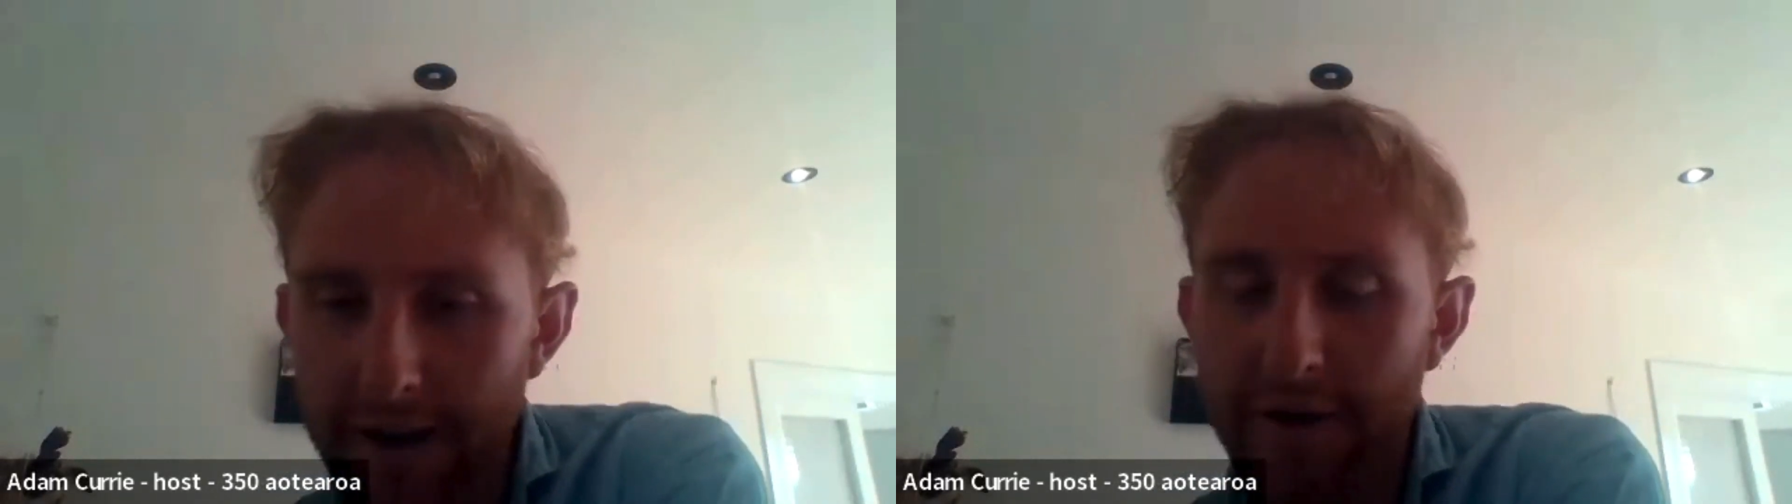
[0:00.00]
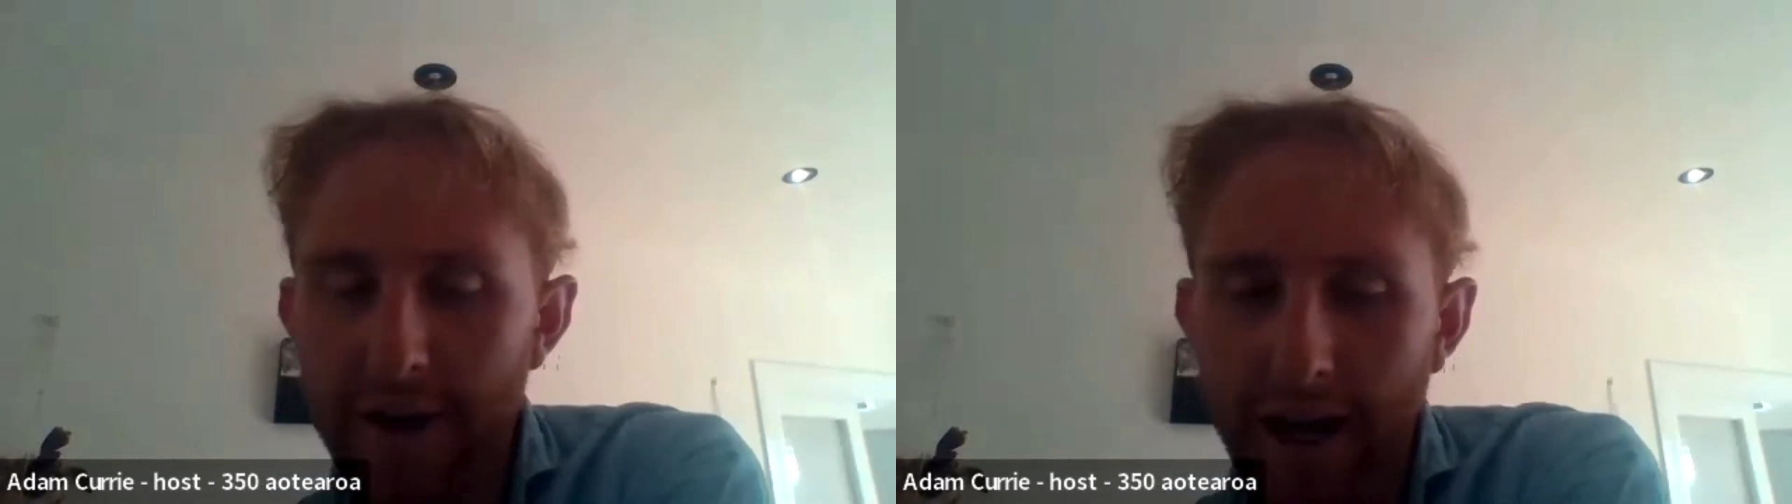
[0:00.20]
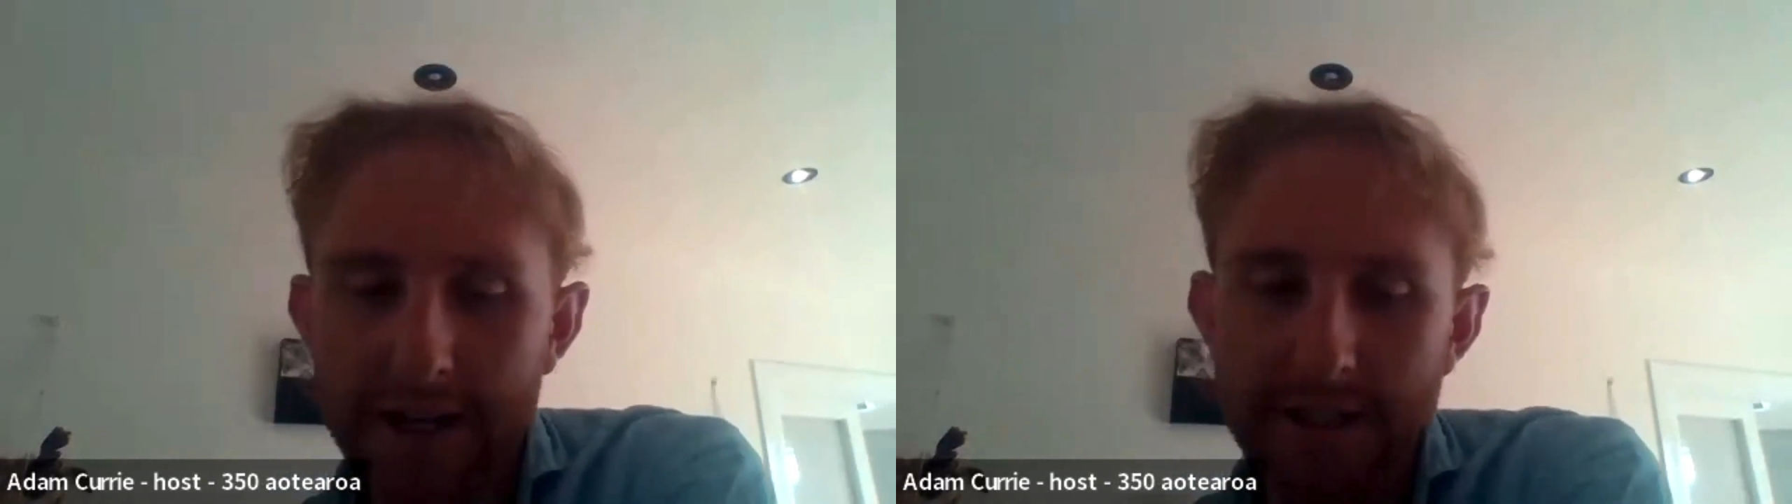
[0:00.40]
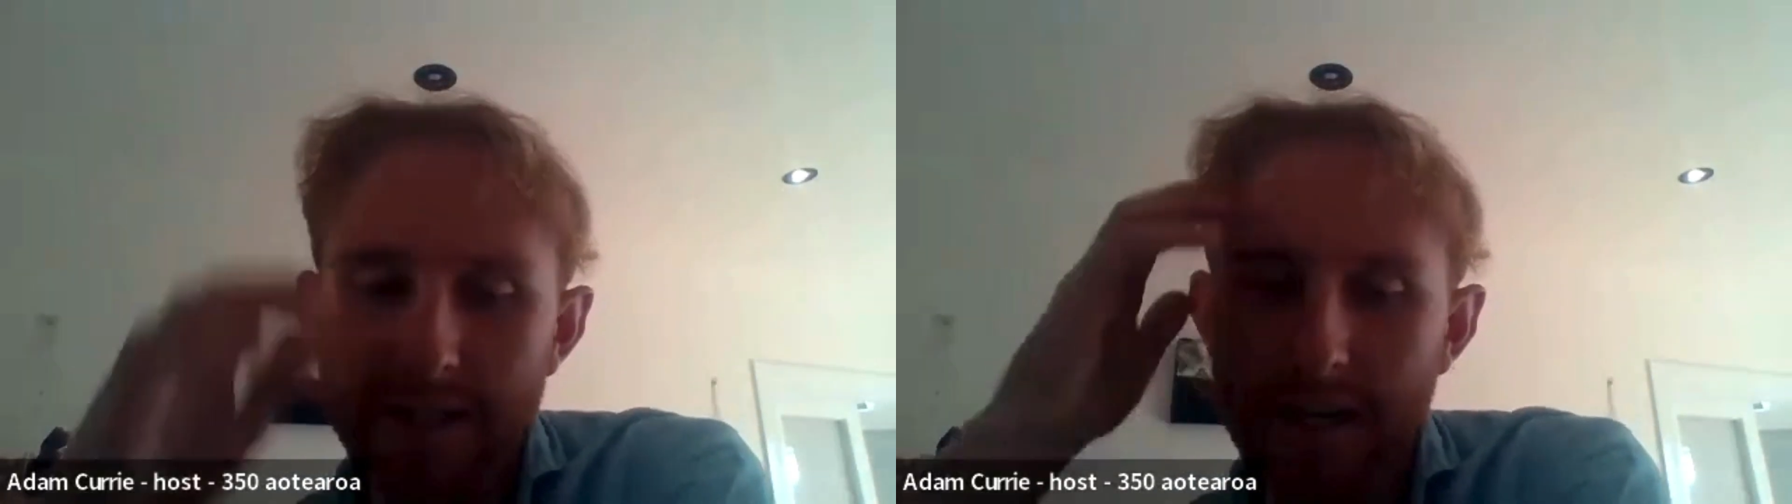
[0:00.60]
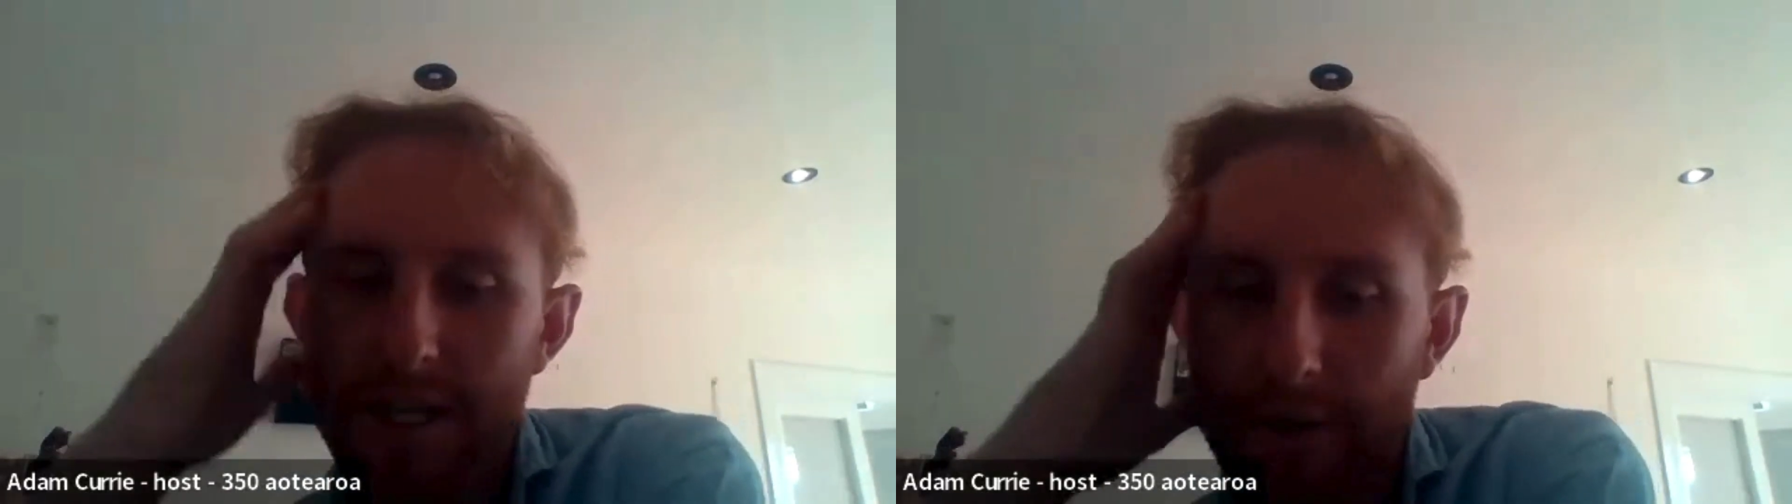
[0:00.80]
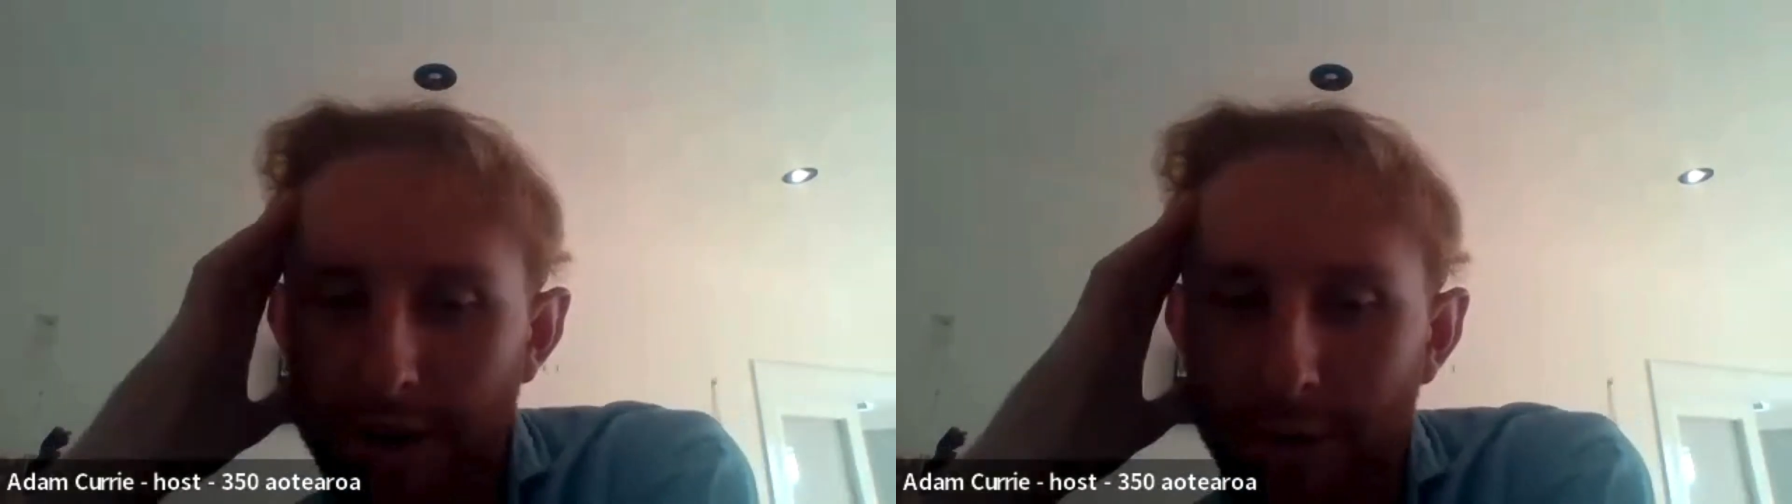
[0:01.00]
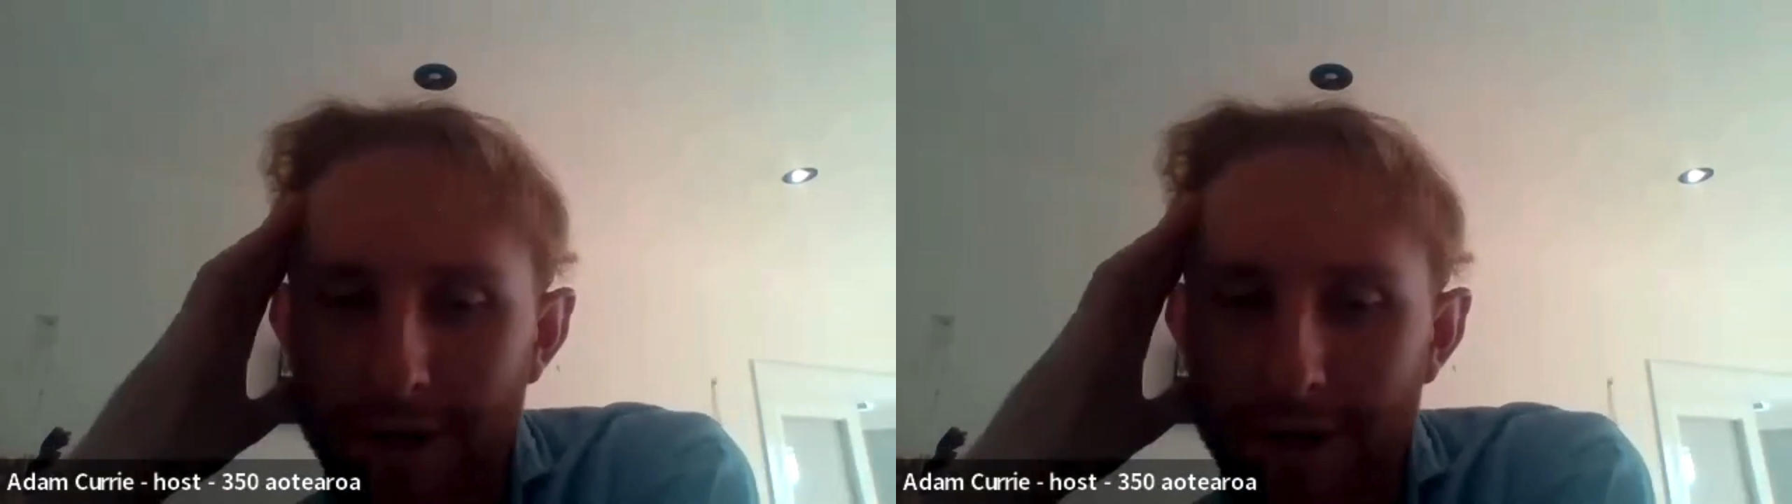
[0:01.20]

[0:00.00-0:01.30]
you can answer such different